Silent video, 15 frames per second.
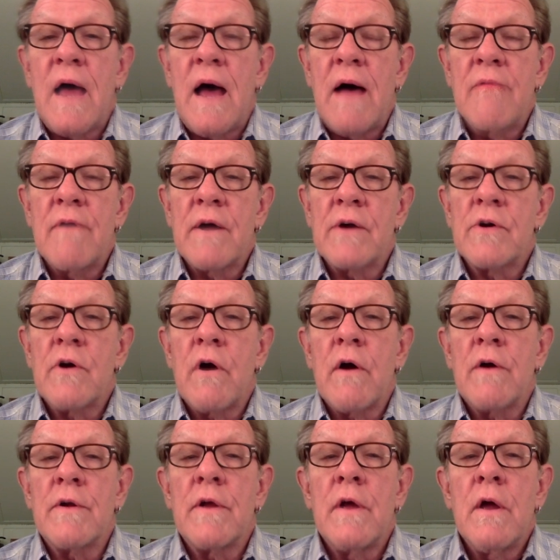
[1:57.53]

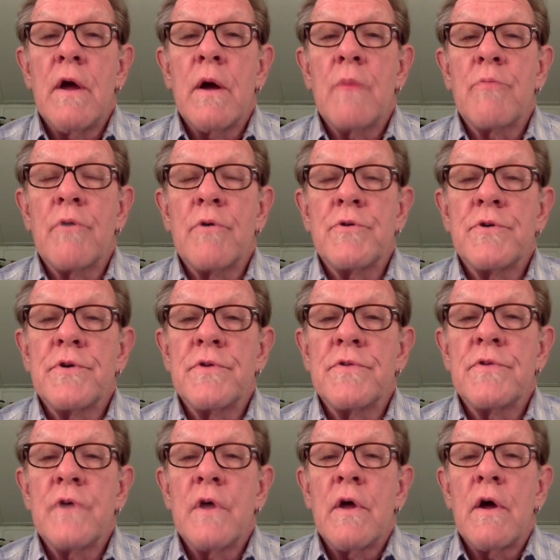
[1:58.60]
avant-garde approaches,